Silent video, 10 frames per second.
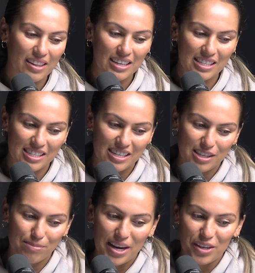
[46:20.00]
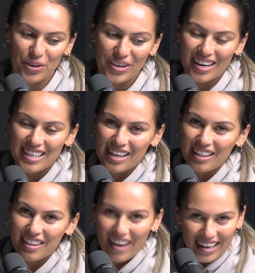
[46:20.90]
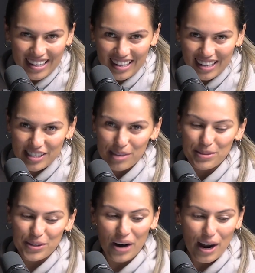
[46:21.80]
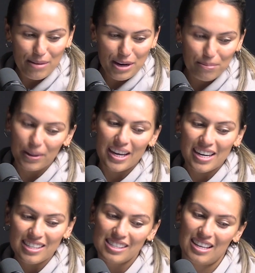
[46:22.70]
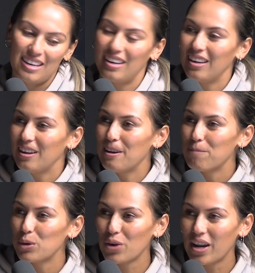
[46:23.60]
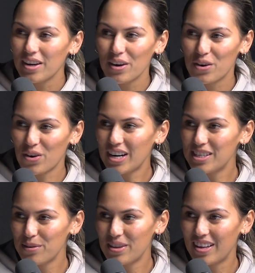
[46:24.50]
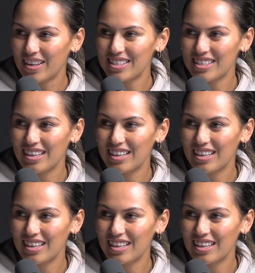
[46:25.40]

of our listeners, make sure you guys are liking and subscribing, please. We're trying to go crazy with this.